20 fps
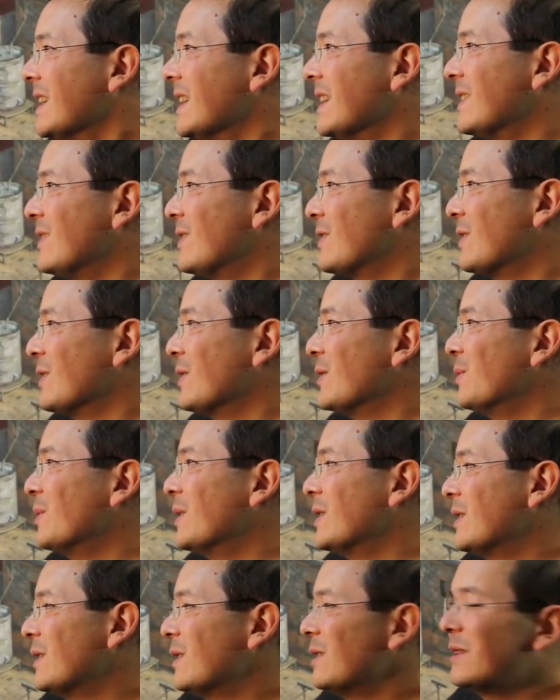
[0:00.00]
And so
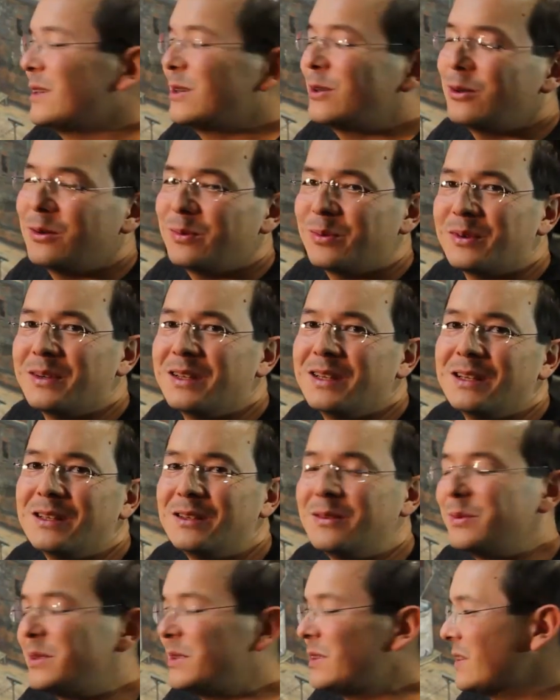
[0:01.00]
I'll incorporate
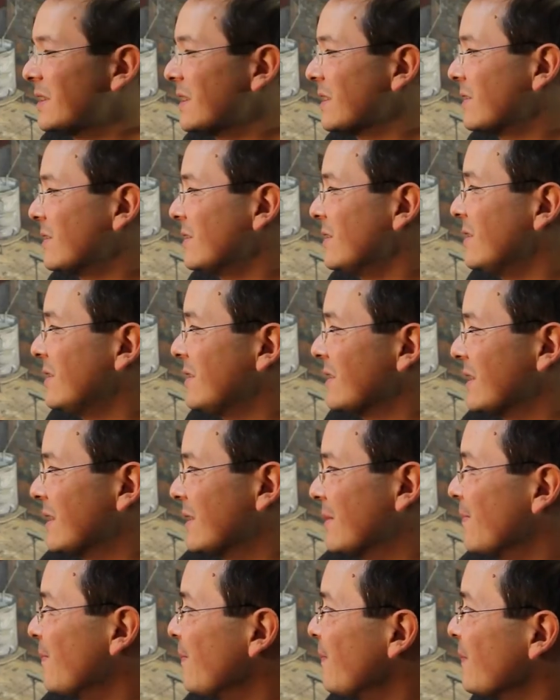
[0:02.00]
elements such as
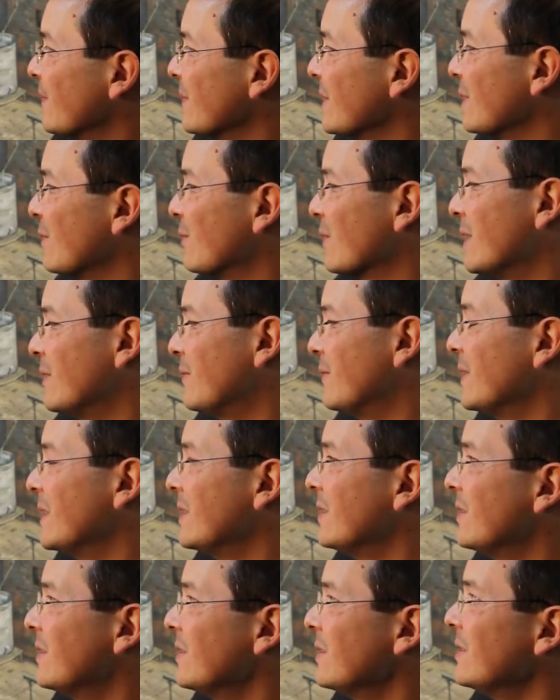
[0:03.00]
grey
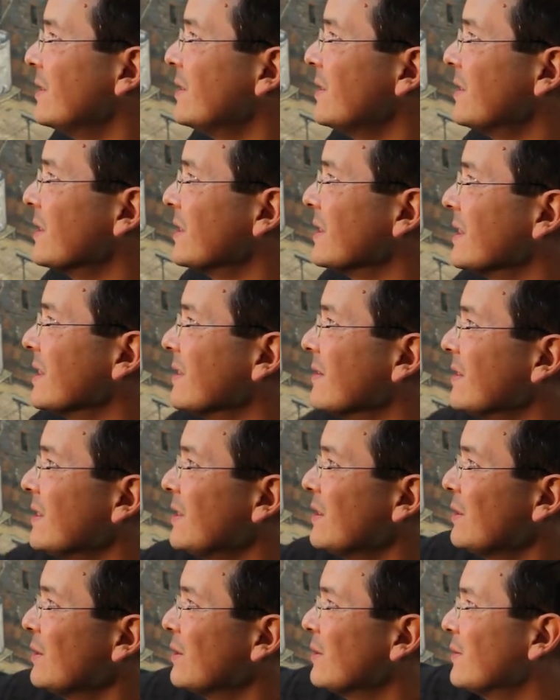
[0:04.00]
fences,
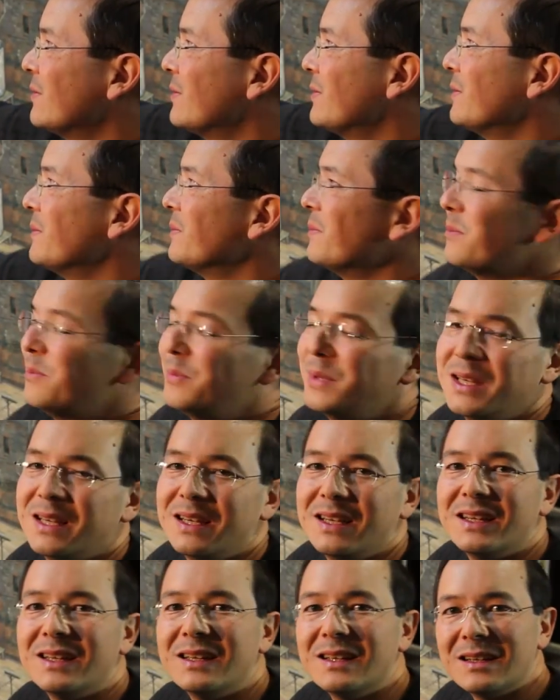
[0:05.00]
this sort of
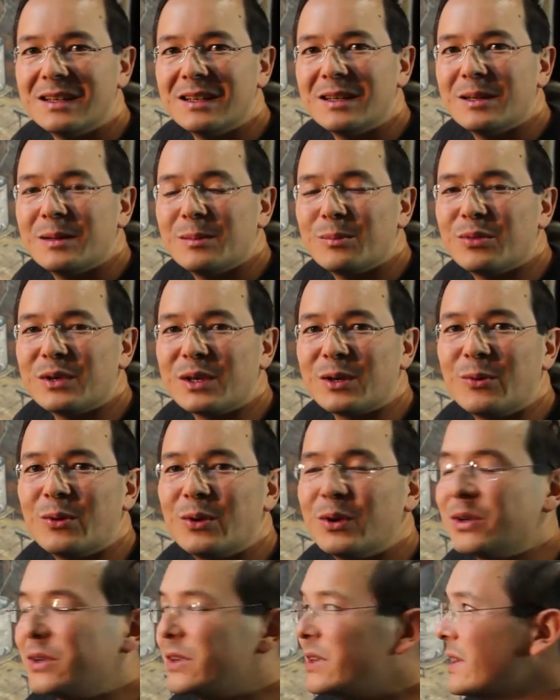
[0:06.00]
bare
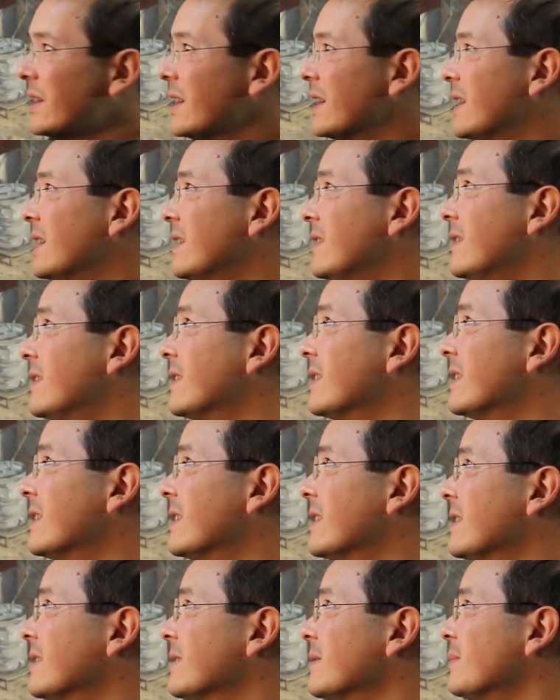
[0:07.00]
brickwork, and
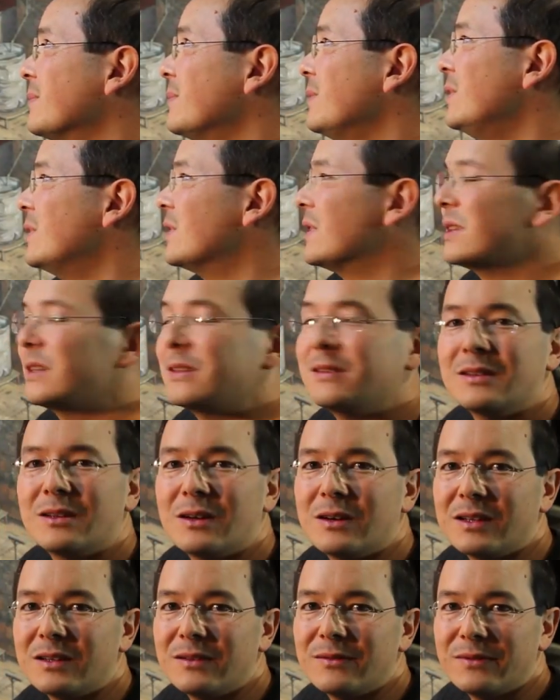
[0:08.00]

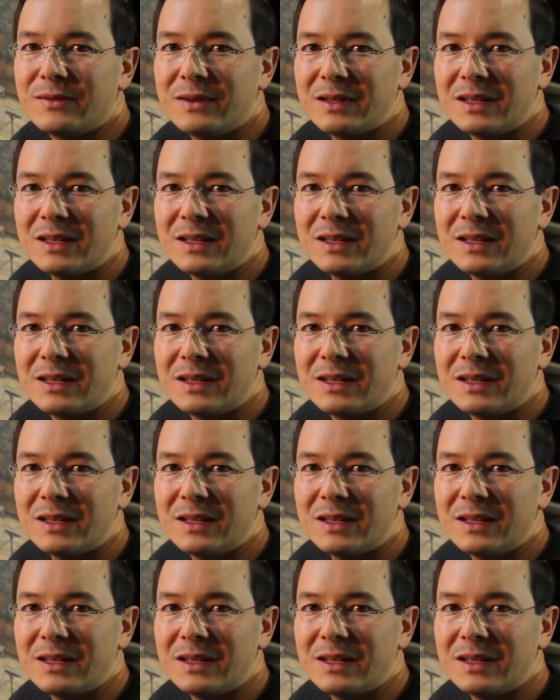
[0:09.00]
kind of